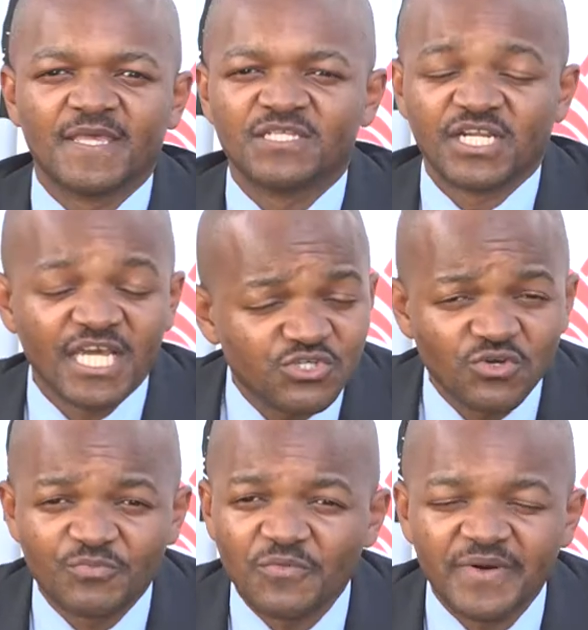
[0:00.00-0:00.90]

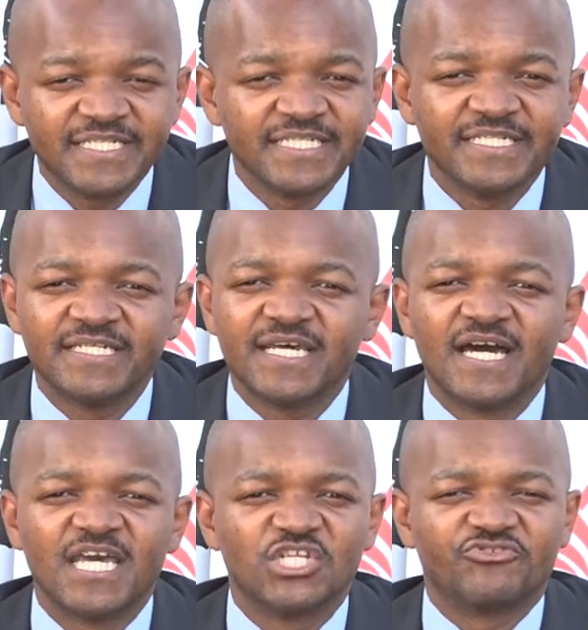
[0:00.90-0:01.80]
intellectual property,
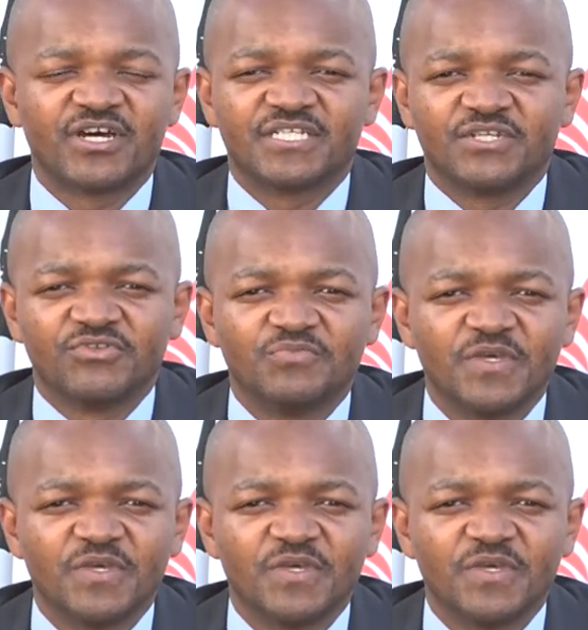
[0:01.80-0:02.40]
I interacted with